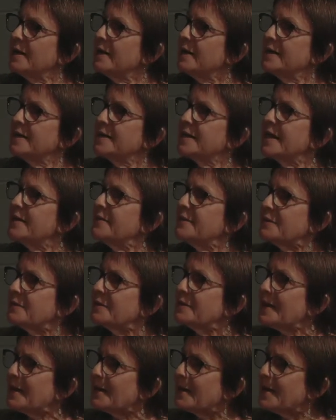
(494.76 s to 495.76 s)
And again,
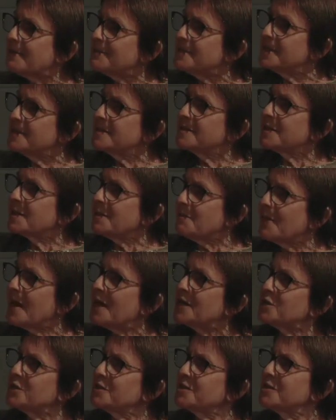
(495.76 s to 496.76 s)
that comes into
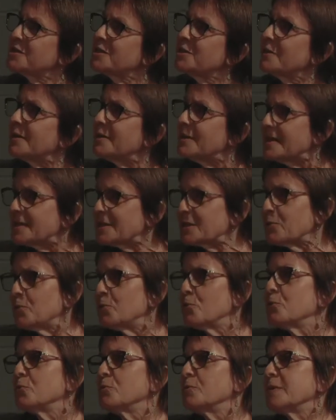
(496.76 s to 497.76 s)
compassion. So it's
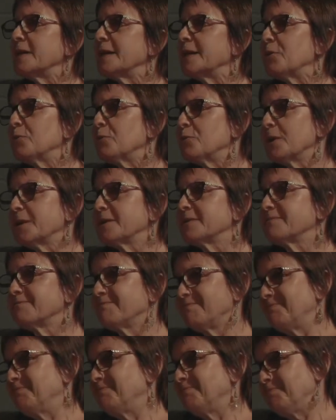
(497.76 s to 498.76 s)
all
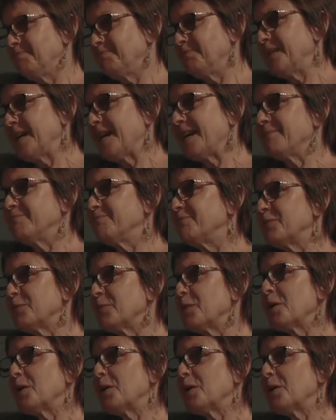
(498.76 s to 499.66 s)
from the